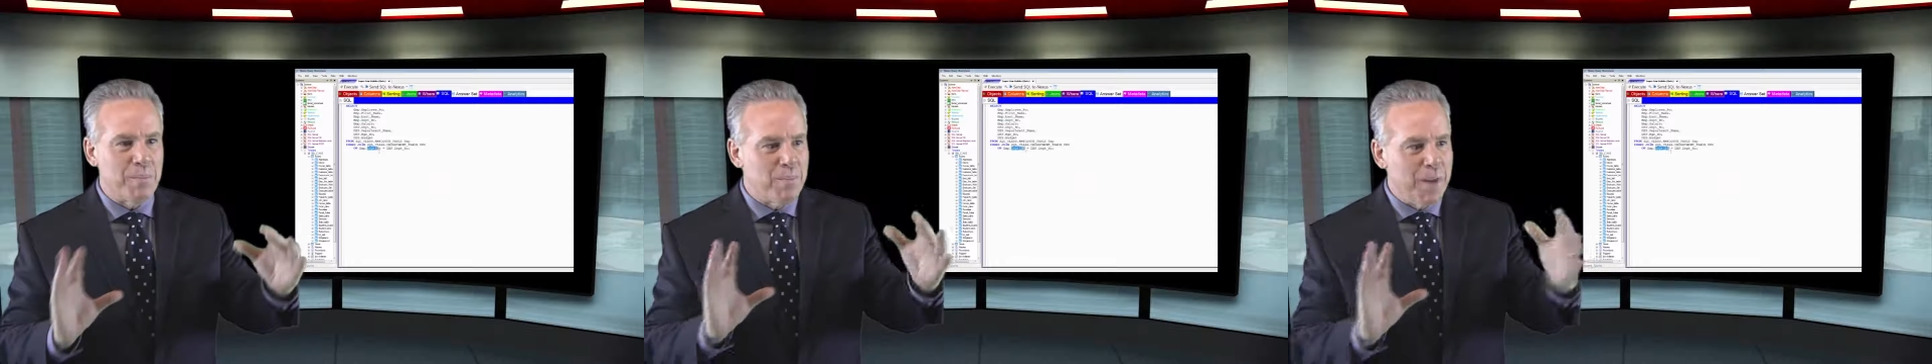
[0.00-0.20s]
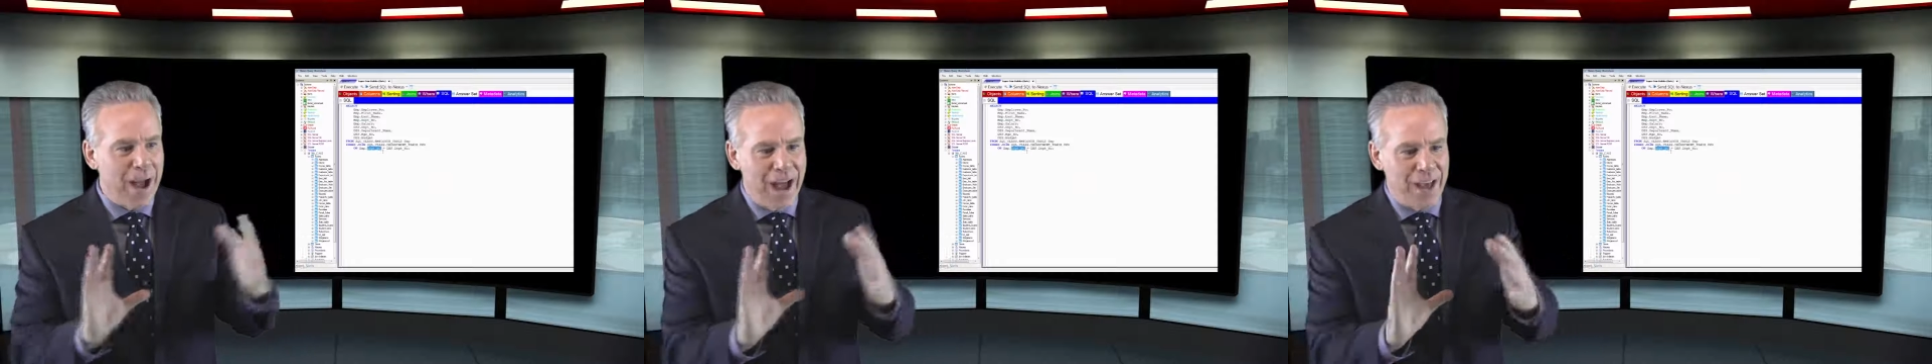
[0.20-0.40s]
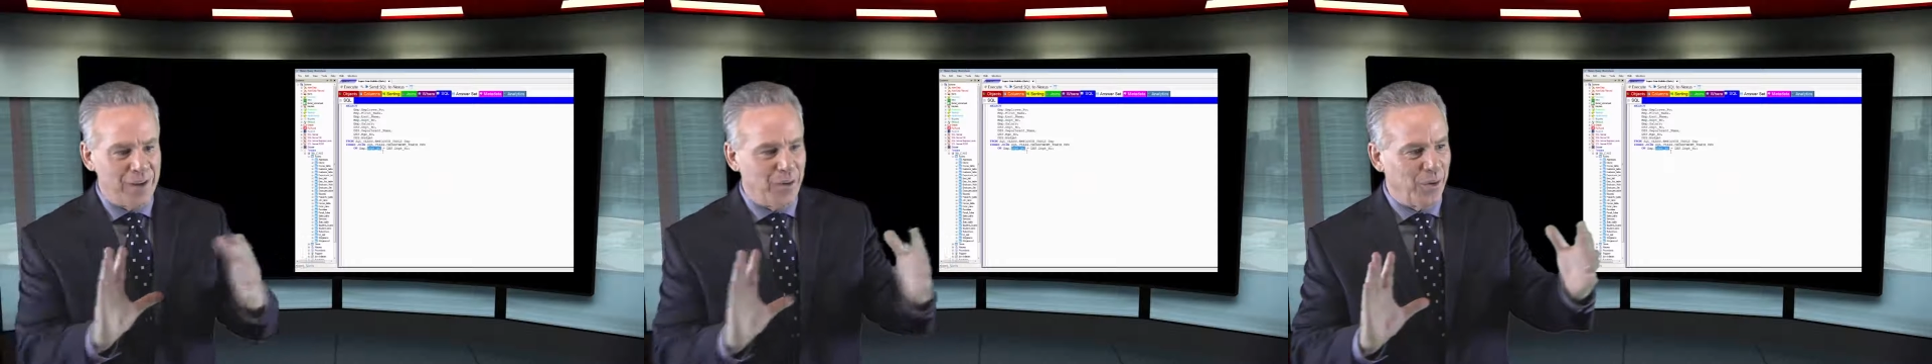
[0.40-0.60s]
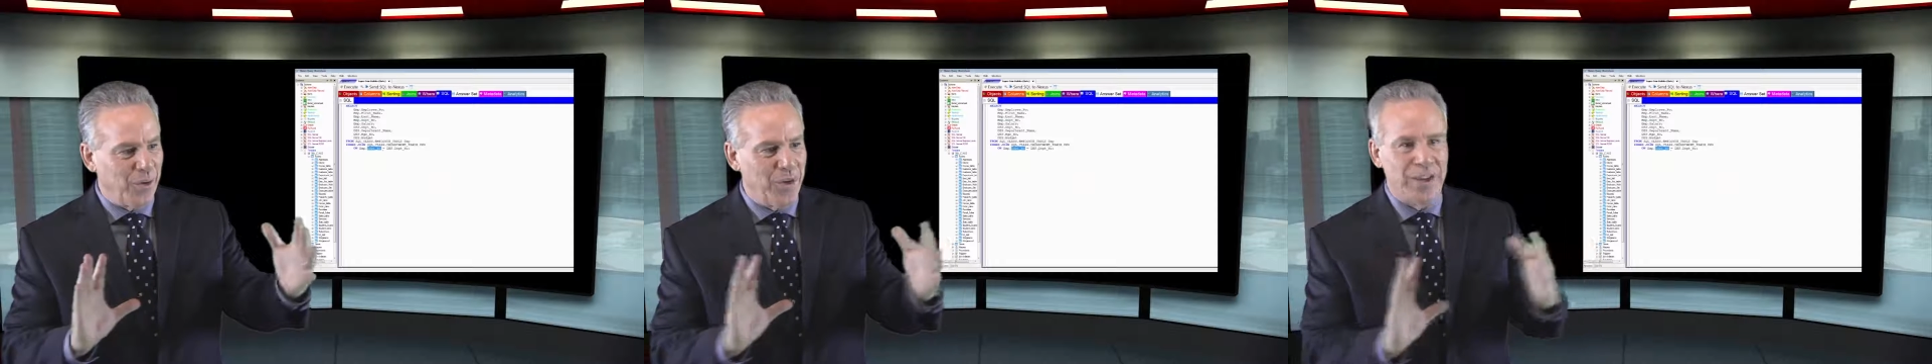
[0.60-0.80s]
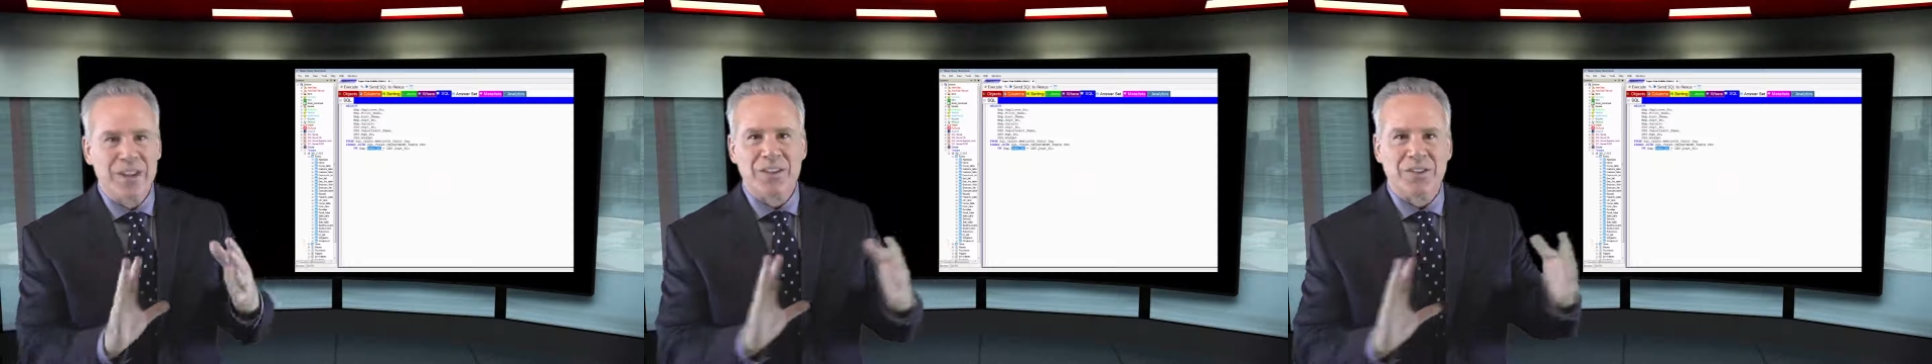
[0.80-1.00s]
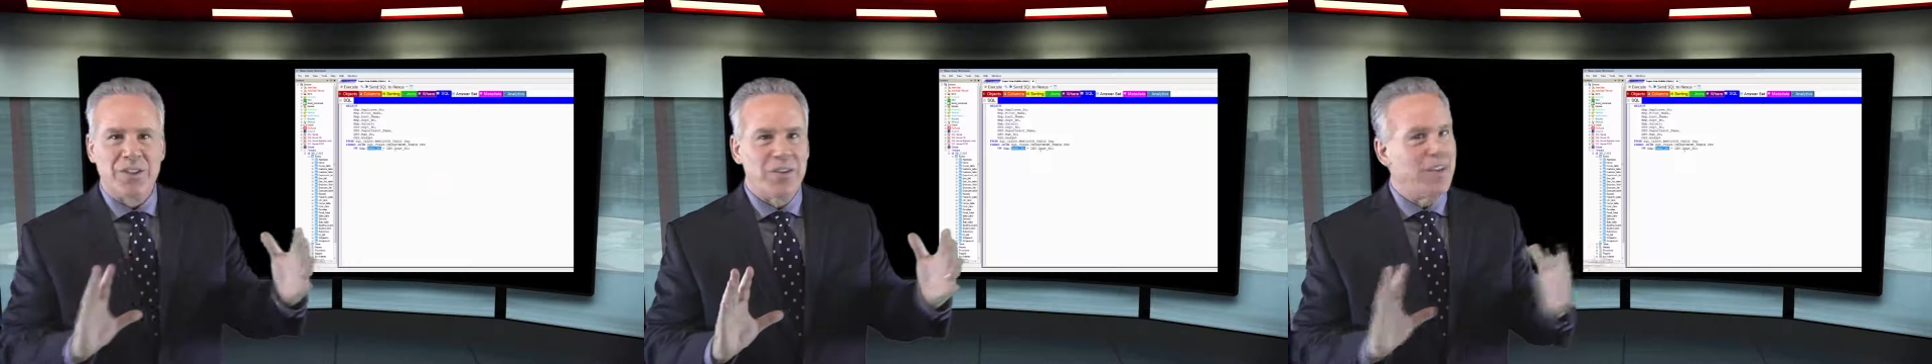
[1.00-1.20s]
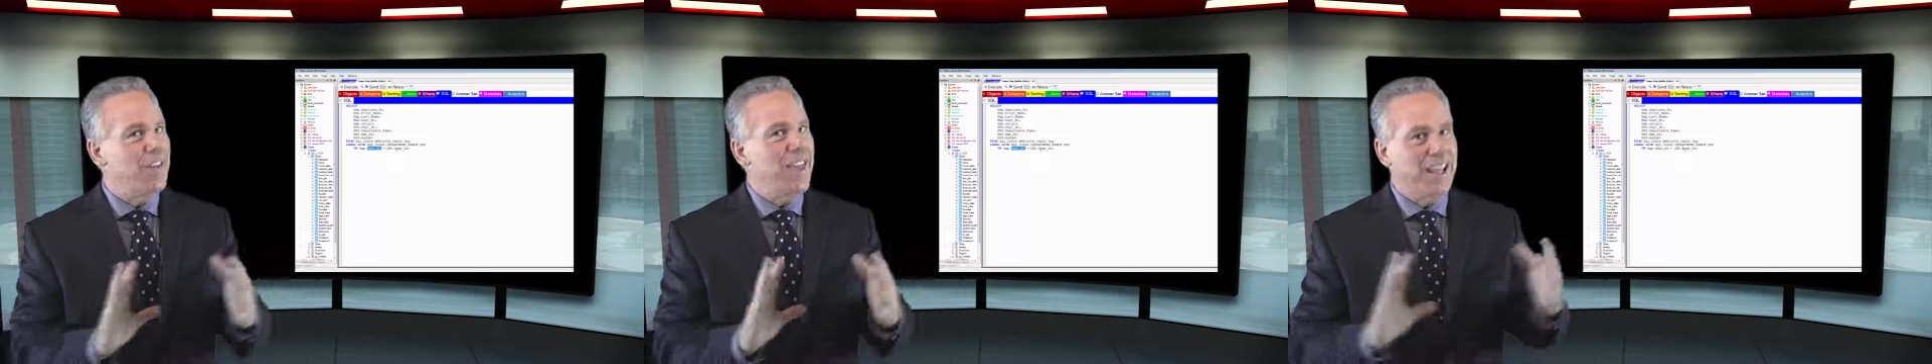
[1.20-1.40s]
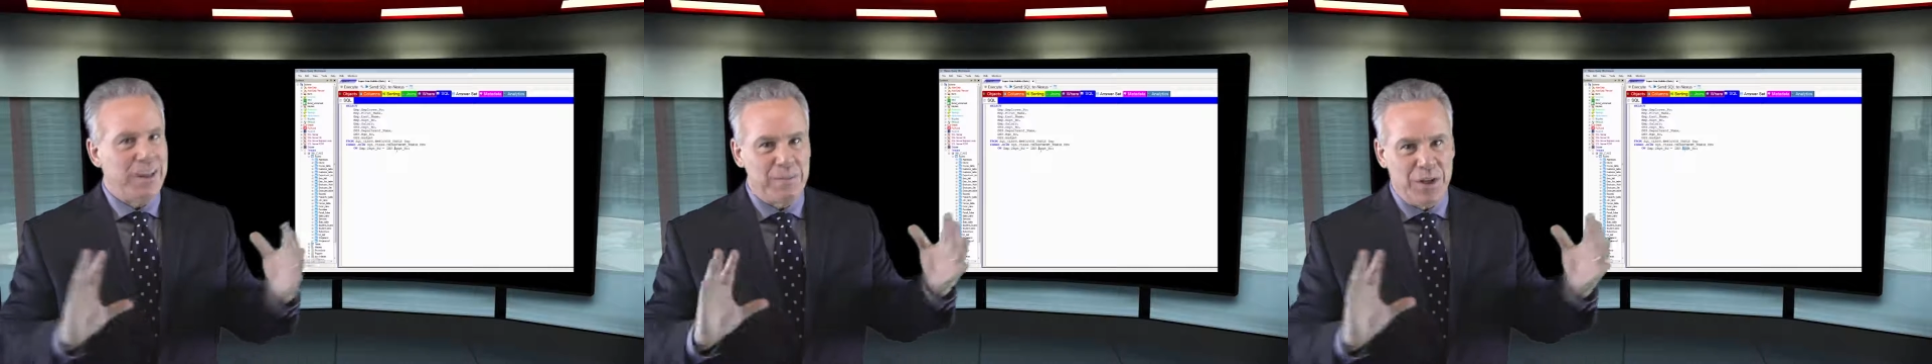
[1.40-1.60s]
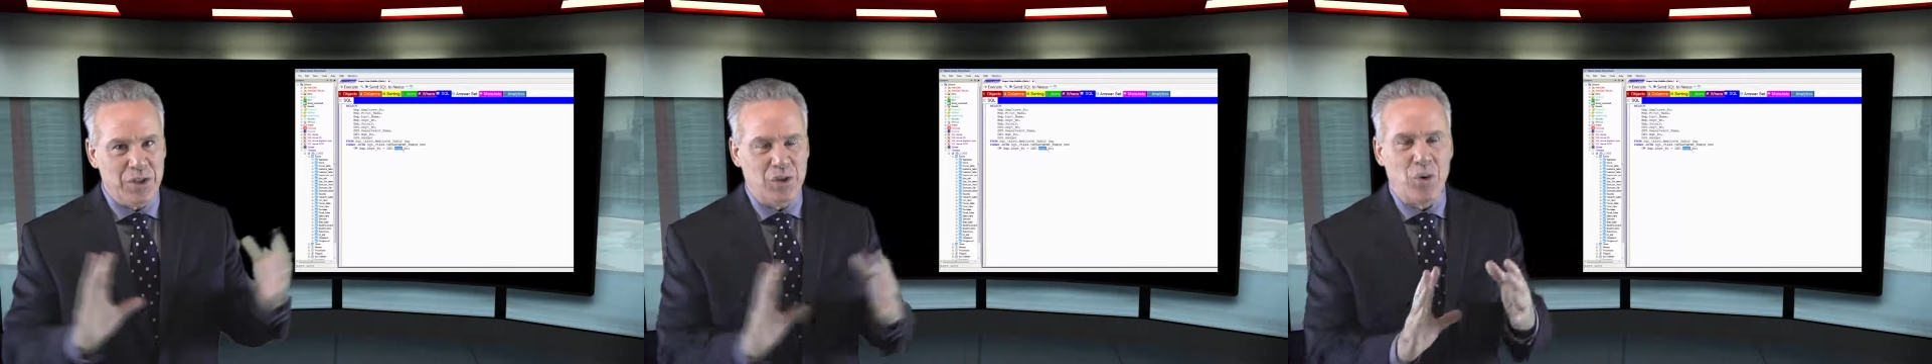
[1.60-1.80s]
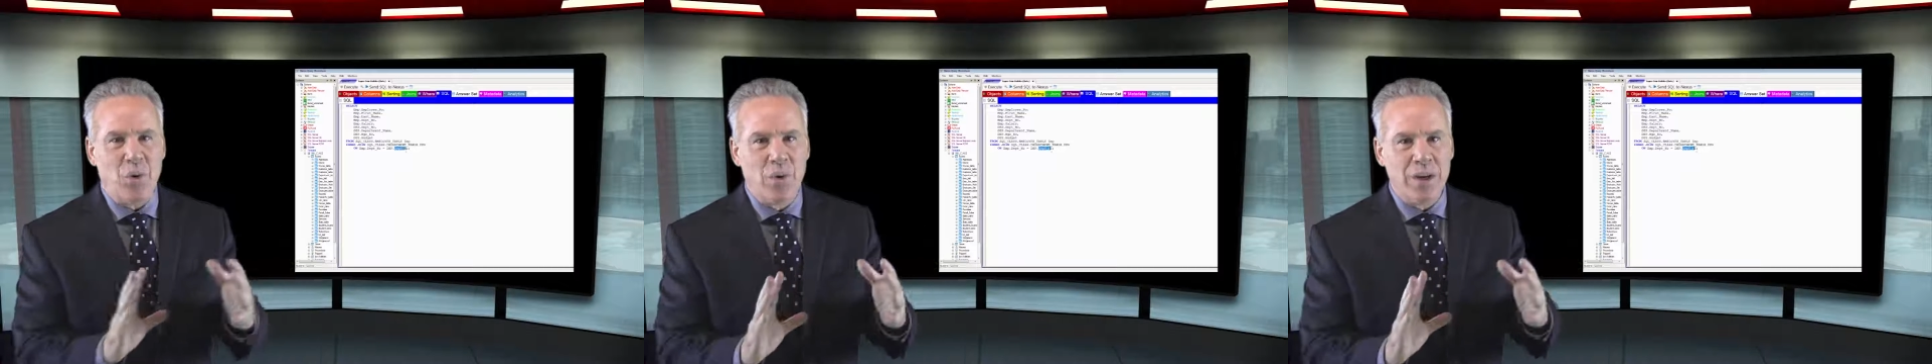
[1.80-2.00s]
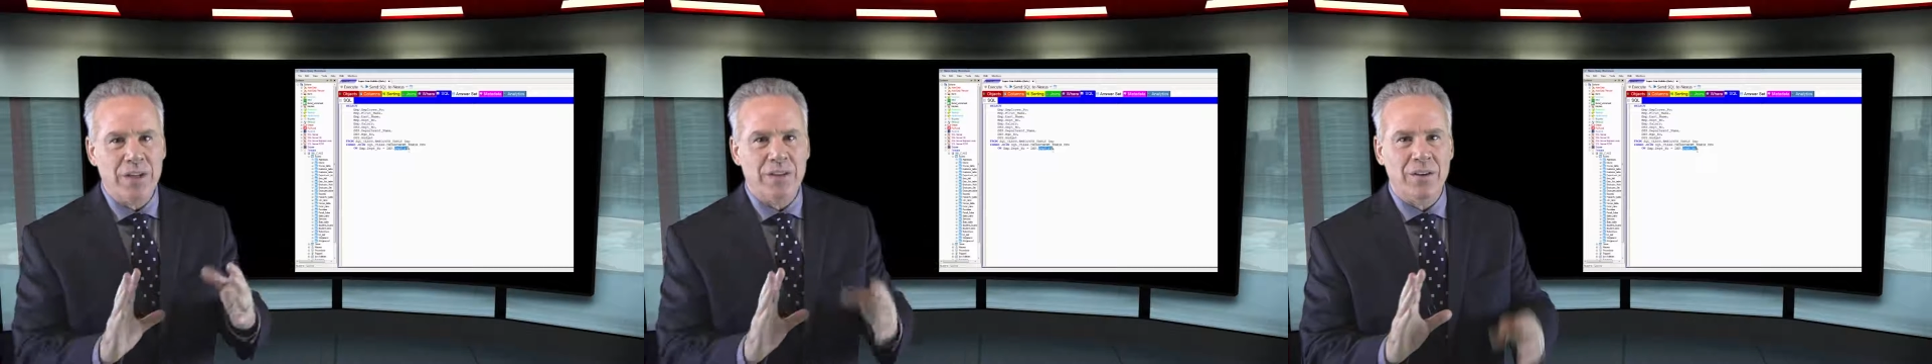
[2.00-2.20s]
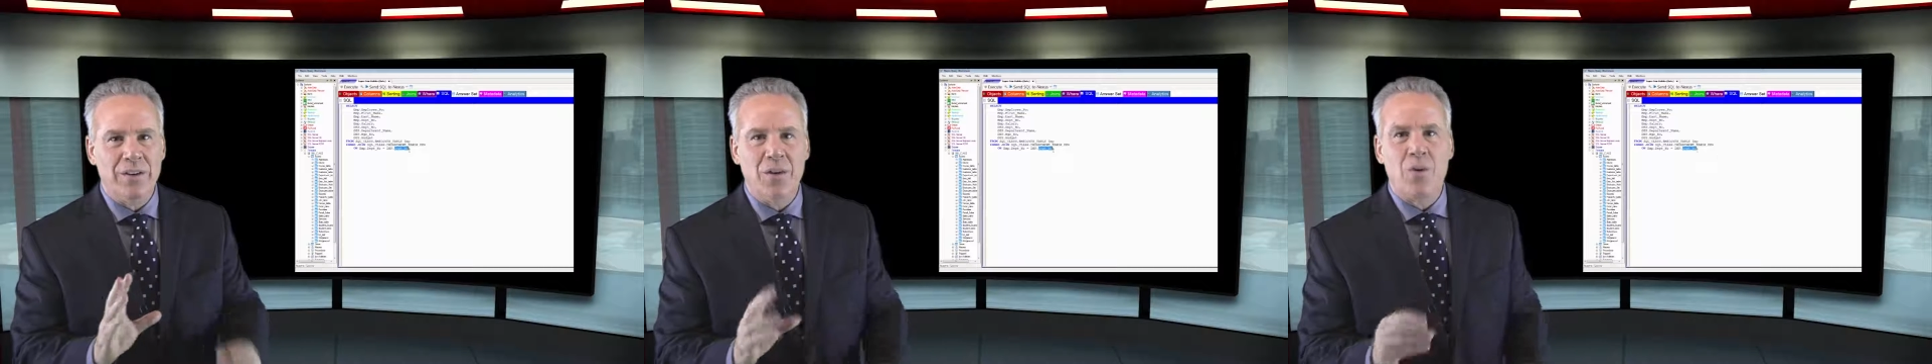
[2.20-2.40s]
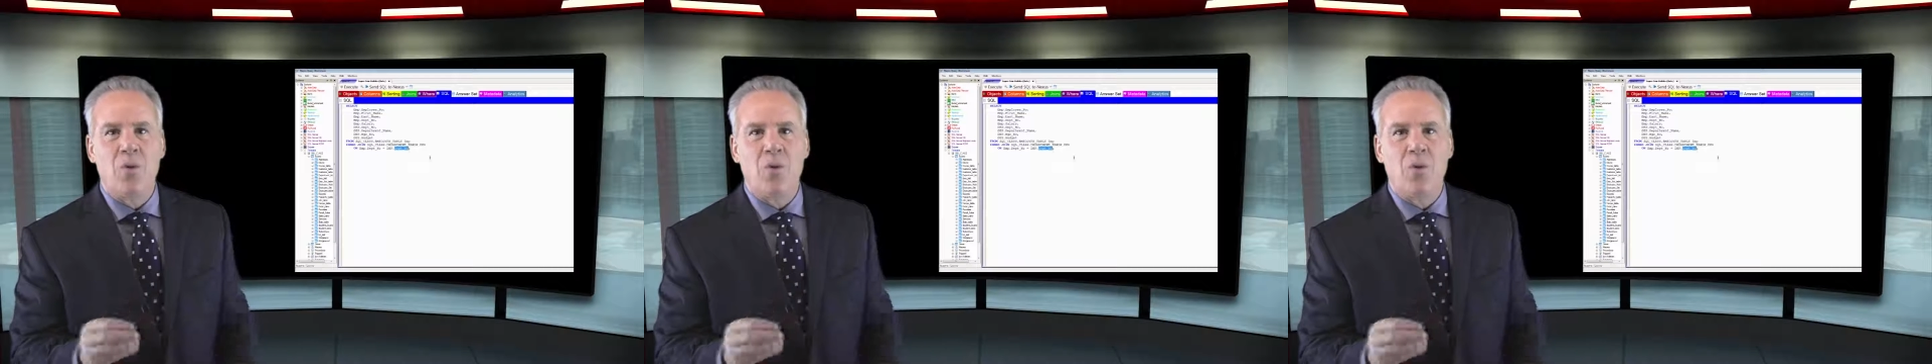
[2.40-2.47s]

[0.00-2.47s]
modeled so that they could be joined